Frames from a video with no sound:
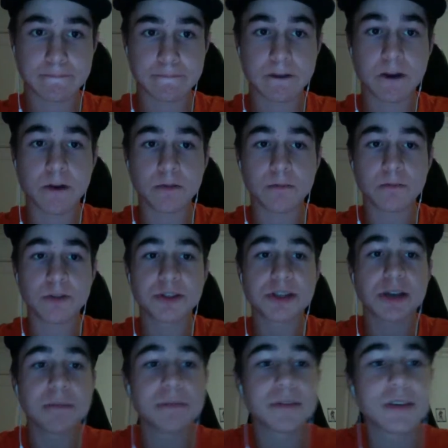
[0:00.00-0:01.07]
Oh, what's
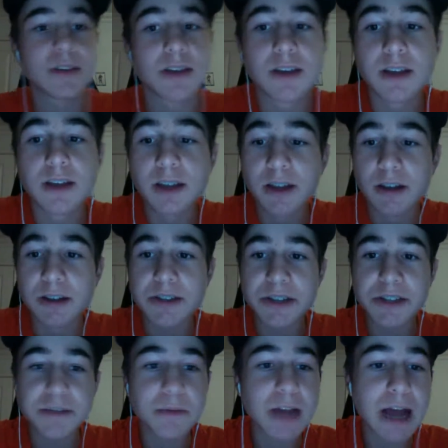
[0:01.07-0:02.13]
up? Let's get
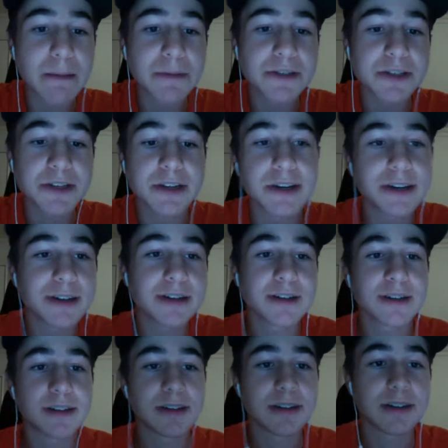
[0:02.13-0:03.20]
some comments in here.
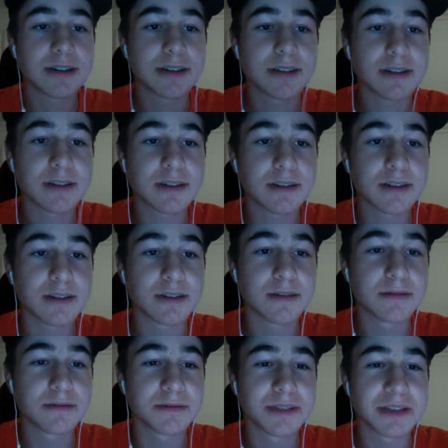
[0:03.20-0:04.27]

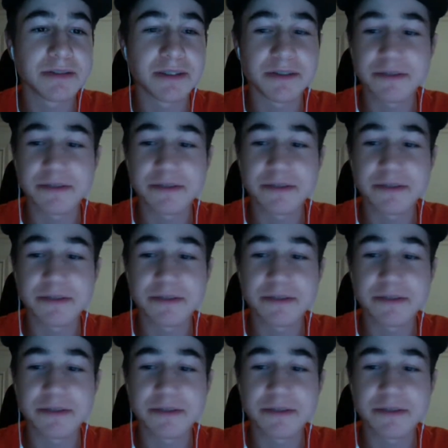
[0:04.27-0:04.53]
Oh, they left.